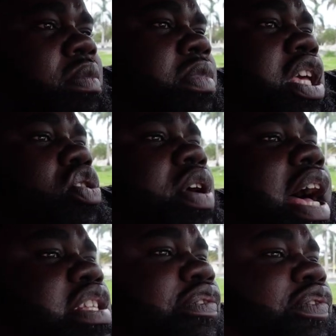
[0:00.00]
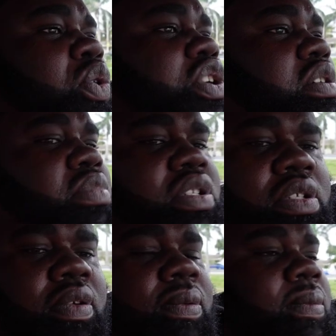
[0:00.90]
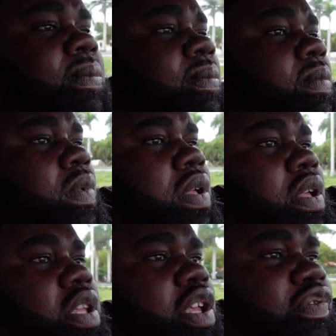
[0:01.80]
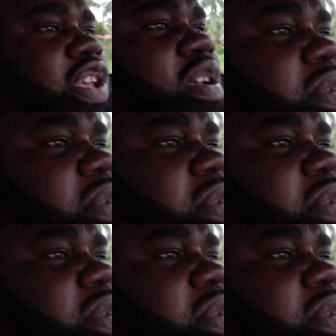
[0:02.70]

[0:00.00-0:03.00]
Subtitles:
we give you guys the phone number. You feel